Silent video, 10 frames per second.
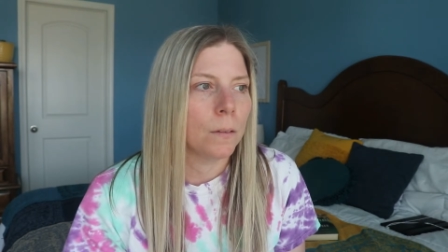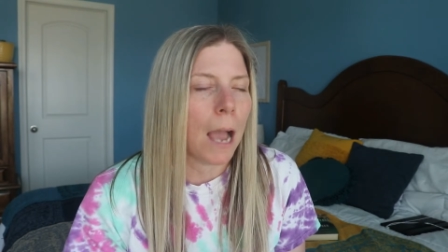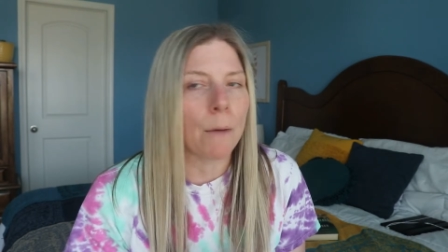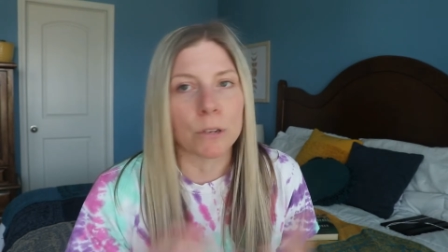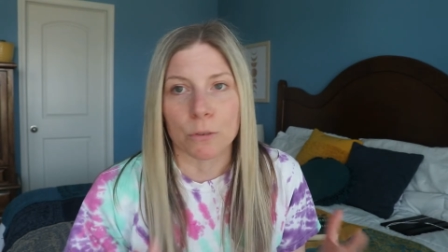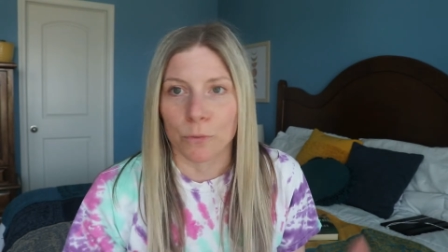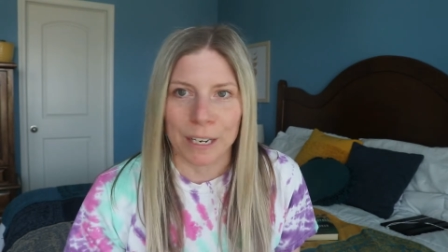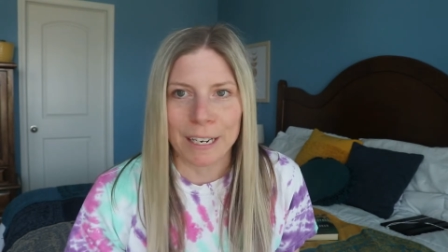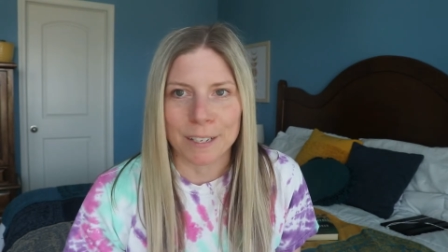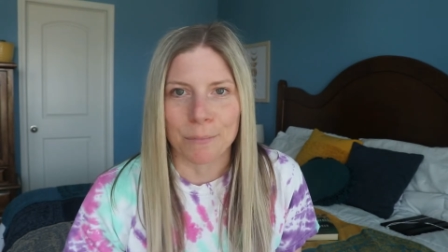I wasn't
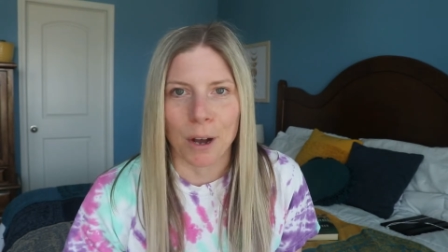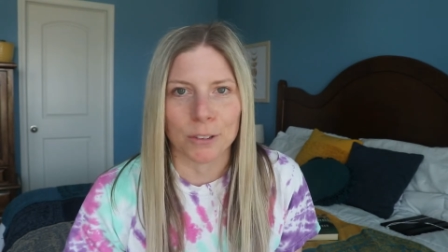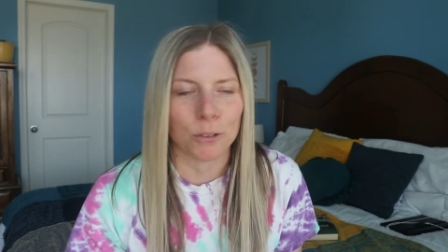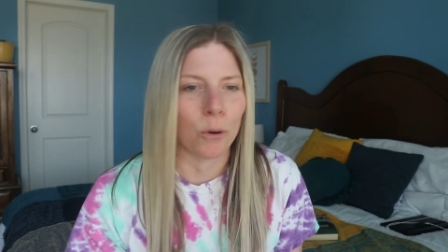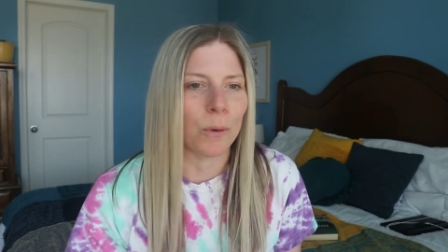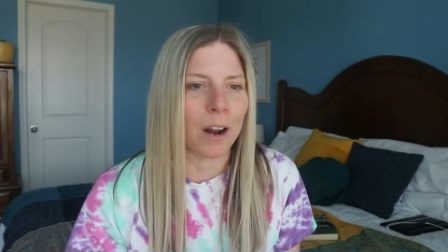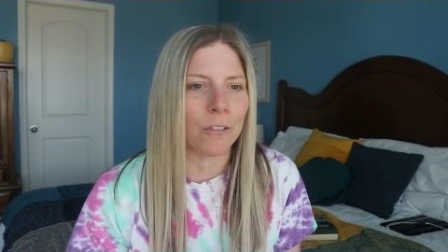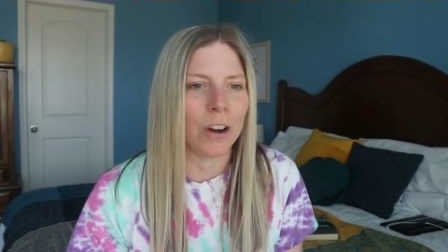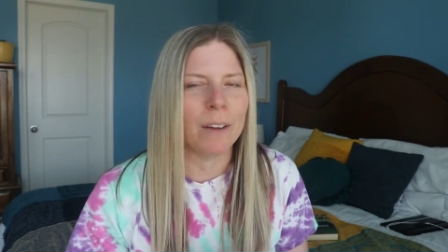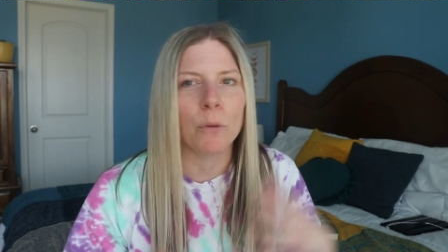reading as much or
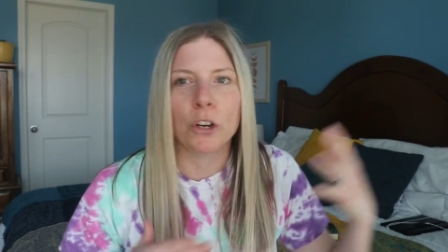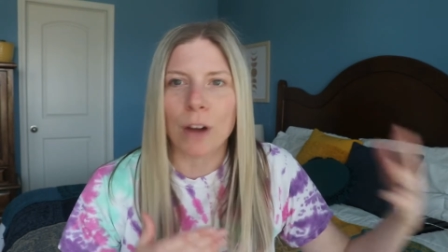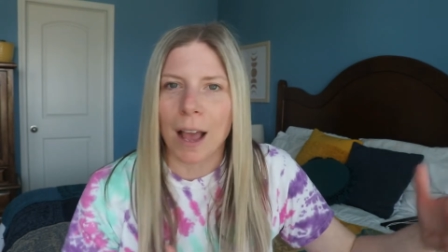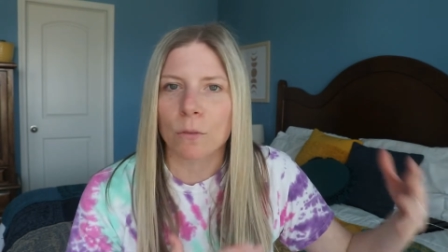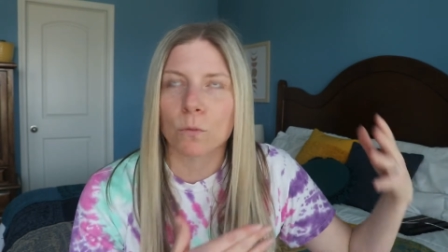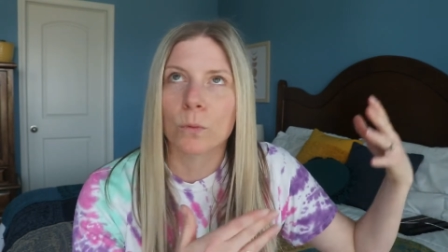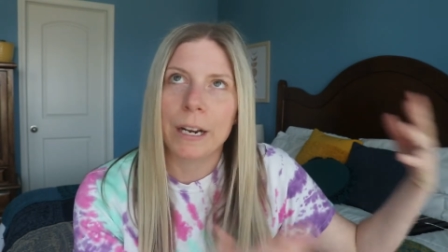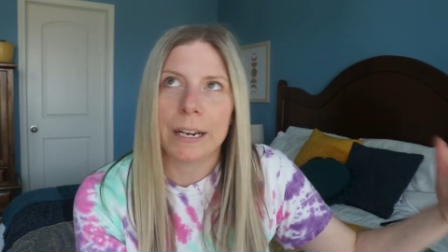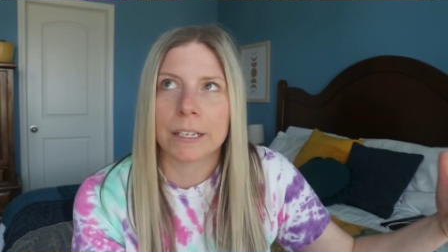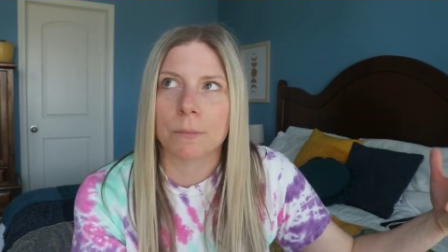whatever. And when you're not
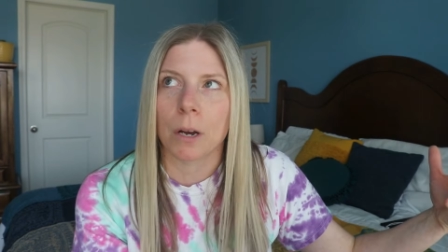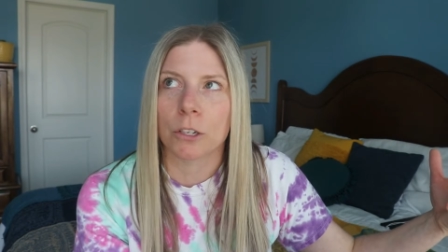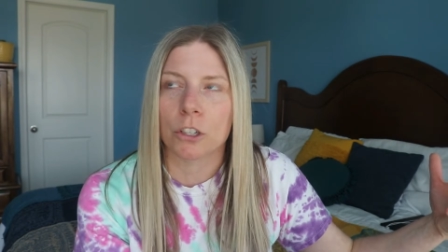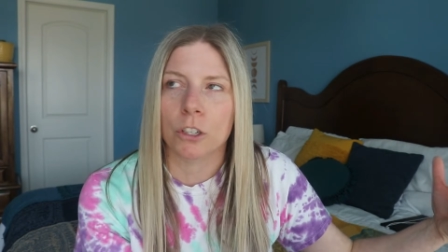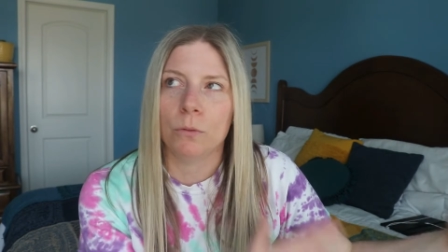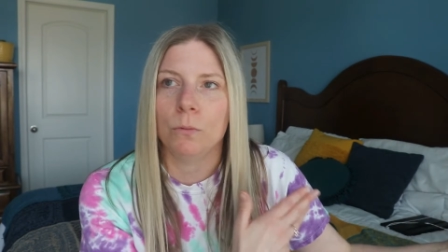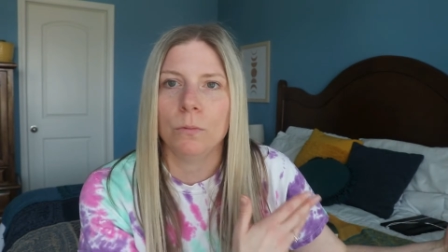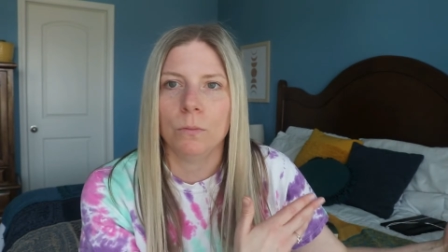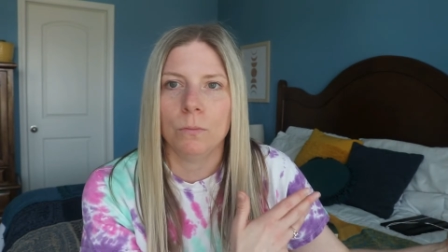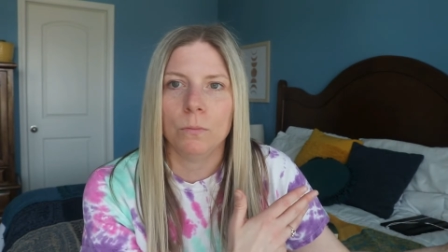reading as much, you
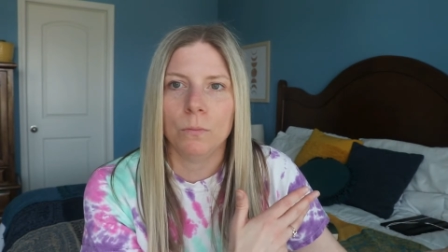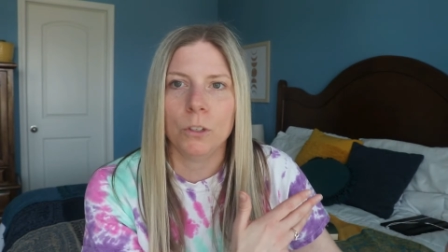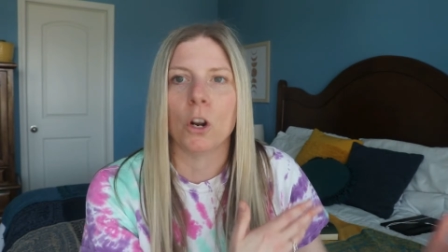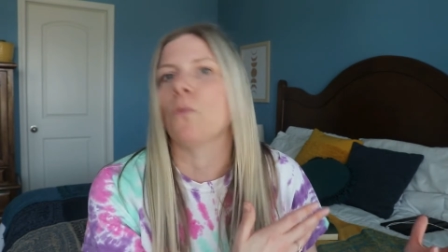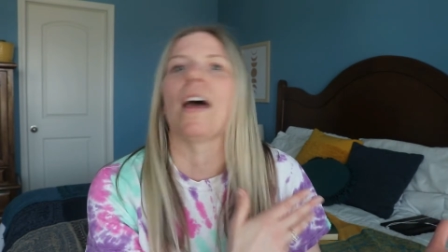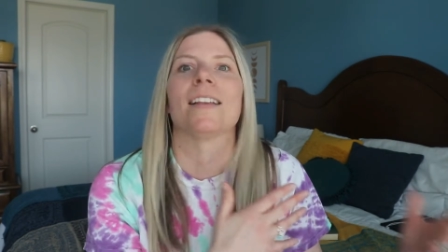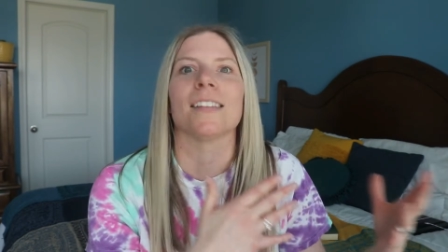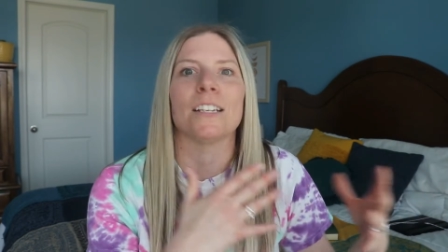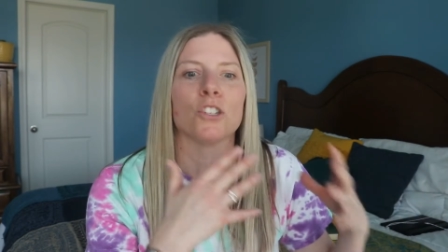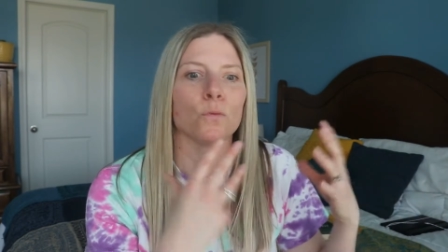you know, that is
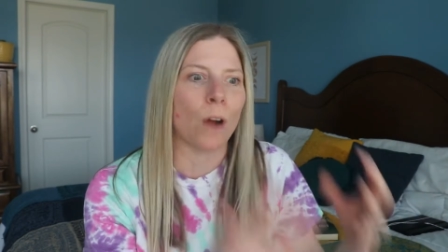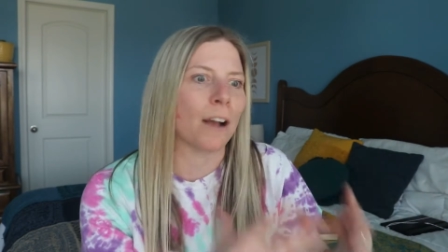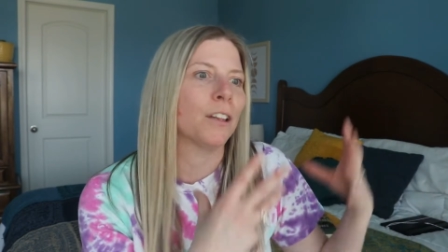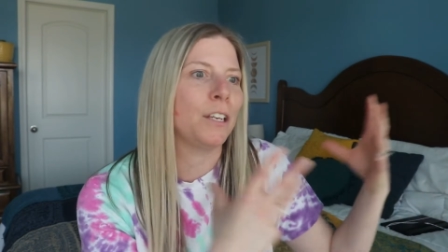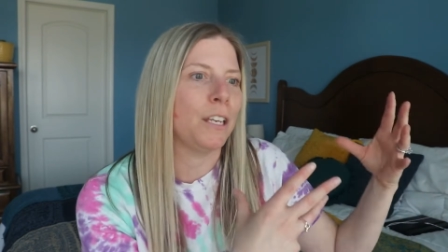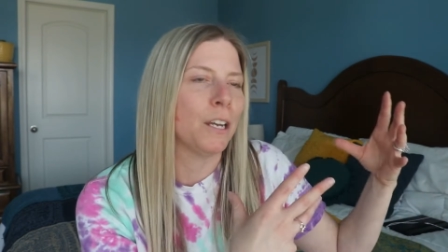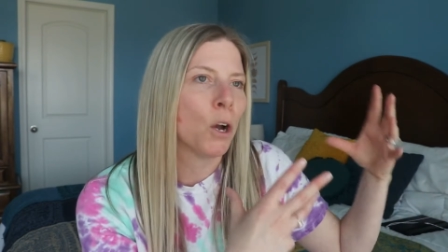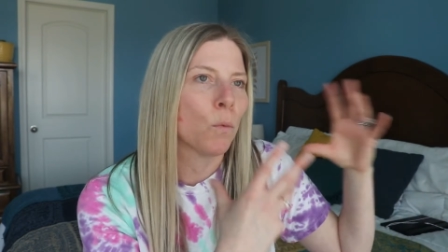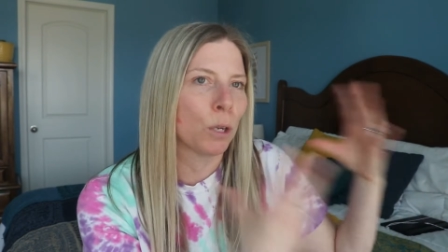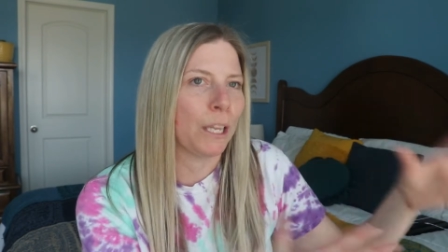like directly
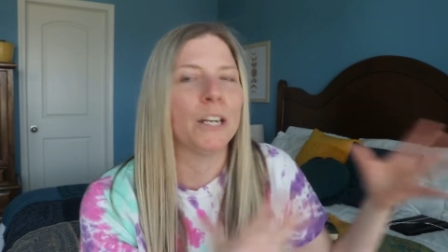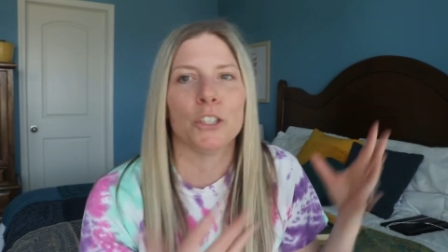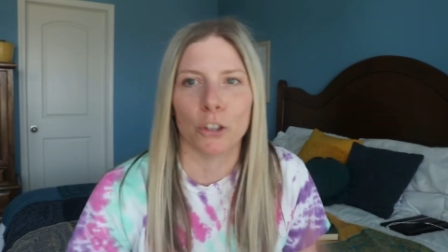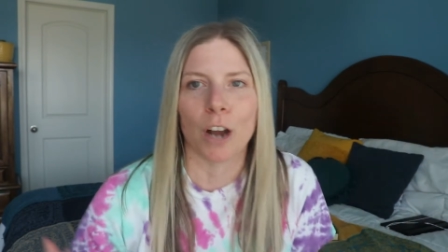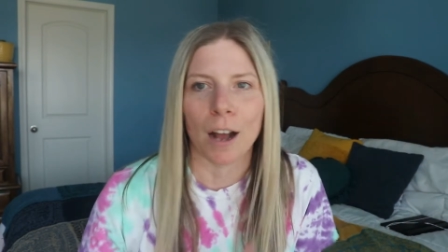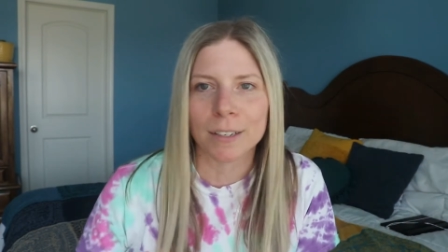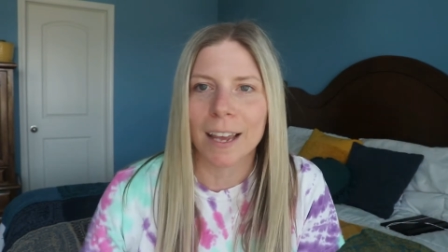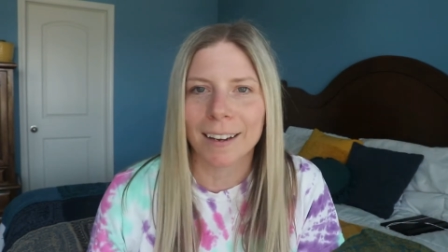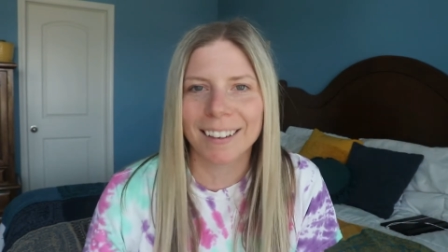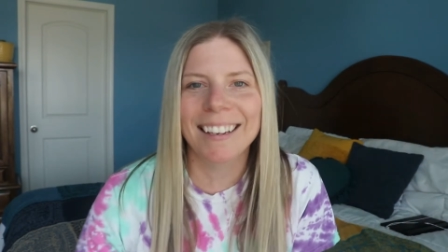related to your
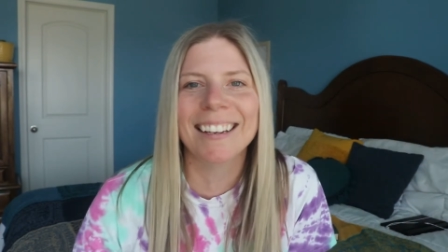content.